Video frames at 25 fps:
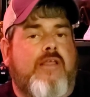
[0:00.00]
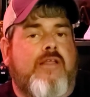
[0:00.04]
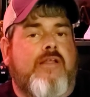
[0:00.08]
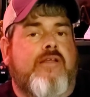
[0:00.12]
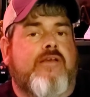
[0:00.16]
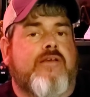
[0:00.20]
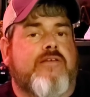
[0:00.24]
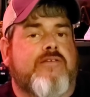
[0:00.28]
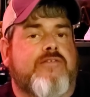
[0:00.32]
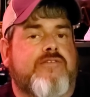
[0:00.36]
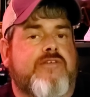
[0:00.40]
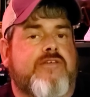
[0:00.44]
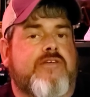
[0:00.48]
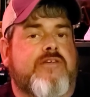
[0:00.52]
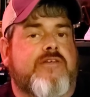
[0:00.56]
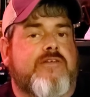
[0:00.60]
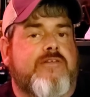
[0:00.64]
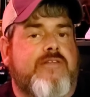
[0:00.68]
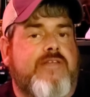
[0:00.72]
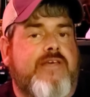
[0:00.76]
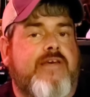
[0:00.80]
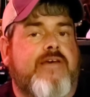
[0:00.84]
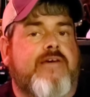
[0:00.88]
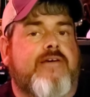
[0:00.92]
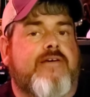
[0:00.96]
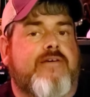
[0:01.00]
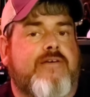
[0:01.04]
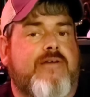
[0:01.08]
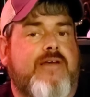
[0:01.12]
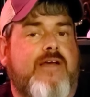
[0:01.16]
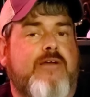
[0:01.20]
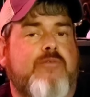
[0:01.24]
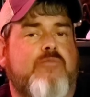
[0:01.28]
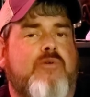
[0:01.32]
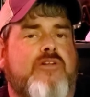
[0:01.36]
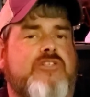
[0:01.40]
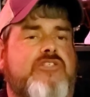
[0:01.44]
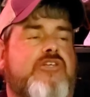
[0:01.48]
Because, uh, yeah,
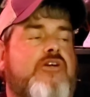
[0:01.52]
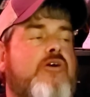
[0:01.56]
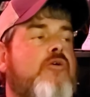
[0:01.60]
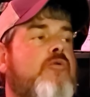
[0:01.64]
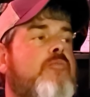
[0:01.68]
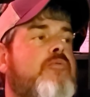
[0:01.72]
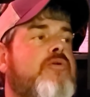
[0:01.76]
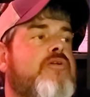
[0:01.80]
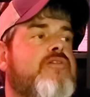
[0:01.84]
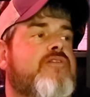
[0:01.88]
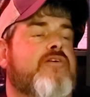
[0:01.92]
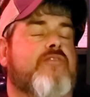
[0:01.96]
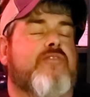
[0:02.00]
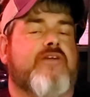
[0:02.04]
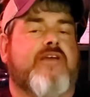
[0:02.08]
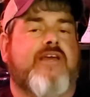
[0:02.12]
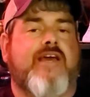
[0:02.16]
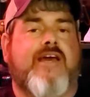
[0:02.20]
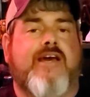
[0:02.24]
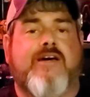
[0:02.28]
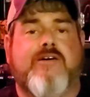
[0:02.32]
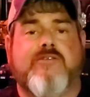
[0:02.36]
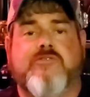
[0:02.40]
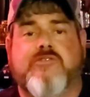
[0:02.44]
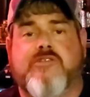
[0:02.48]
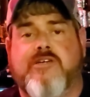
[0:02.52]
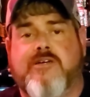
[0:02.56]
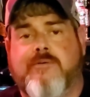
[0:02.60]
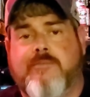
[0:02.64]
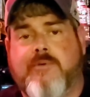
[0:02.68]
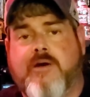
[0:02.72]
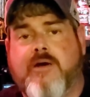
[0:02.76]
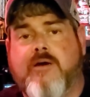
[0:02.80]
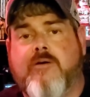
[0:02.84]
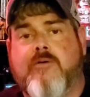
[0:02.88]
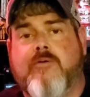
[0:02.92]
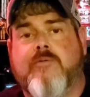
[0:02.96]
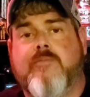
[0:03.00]
I can watch Cobra until the cows come
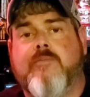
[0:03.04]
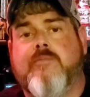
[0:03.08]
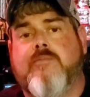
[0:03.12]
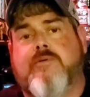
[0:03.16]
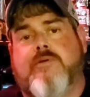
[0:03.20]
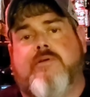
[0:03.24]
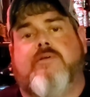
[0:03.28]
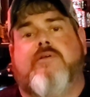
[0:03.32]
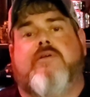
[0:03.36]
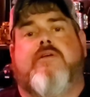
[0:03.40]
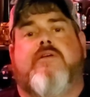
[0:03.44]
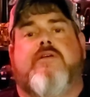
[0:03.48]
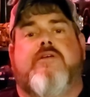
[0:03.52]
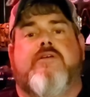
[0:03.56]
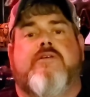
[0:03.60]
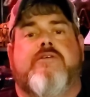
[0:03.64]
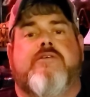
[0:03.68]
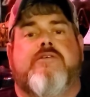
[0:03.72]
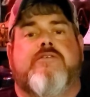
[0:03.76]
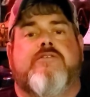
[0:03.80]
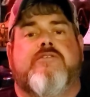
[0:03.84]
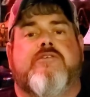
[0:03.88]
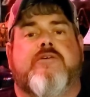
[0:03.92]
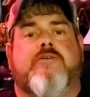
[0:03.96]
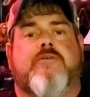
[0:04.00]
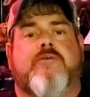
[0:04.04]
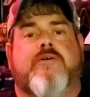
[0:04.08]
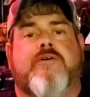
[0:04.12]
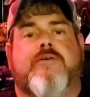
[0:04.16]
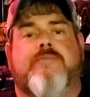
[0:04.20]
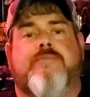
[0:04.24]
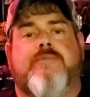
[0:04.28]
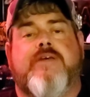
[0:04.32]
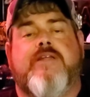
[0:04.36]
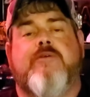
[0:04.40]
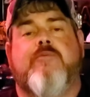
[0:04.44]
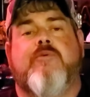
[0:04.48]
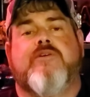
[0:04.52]
home. So,
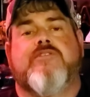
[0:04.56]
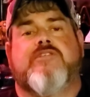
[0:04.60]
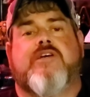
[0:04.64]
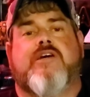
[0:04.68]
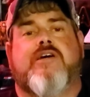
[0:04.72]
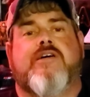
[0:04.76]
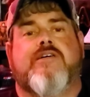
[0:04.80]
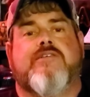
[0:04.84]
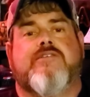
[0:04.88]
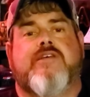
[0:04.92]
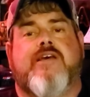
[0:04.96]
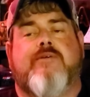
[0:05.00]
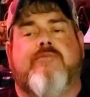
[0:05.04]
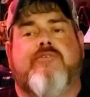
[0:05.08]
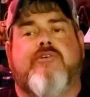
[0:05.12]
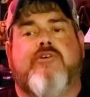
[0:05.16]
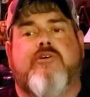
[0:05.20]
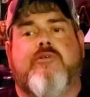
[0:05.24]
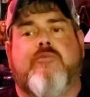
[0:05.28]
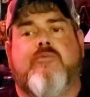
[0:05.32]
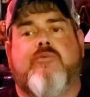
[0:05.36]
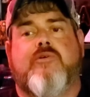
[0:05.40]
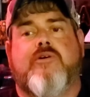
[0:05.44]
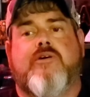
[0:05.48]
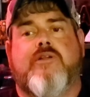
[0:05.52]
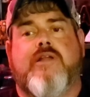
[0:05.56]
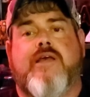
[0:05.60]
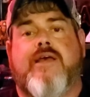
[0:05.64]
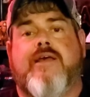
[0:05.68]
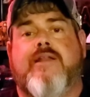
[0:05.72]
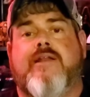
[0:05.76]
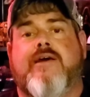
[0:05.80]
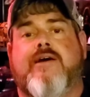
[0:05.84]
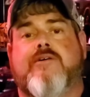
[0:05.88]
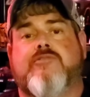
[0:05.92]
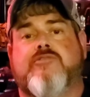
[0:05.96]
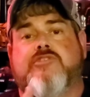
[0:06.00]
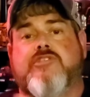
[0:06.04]
um, anyways, guys, have a good one,
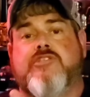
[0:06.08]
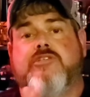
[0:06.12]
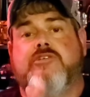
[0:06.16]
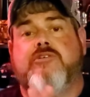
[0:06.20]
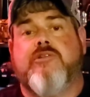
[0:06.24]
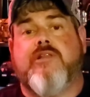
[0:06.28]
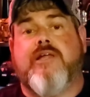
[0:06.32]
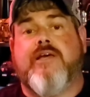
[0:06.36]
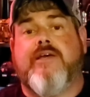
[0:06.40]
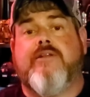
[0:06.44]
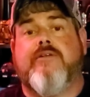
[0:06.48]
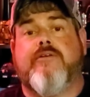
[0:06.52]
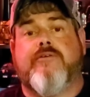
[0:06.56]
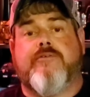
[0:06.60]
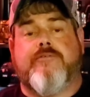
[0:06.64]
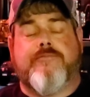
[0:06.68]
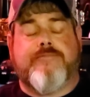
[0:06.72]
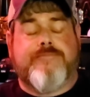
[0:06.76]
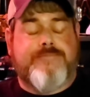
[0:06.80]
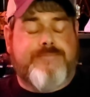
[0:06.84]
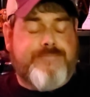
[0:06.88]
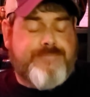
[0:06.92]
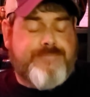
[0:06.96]
and I'll see you later.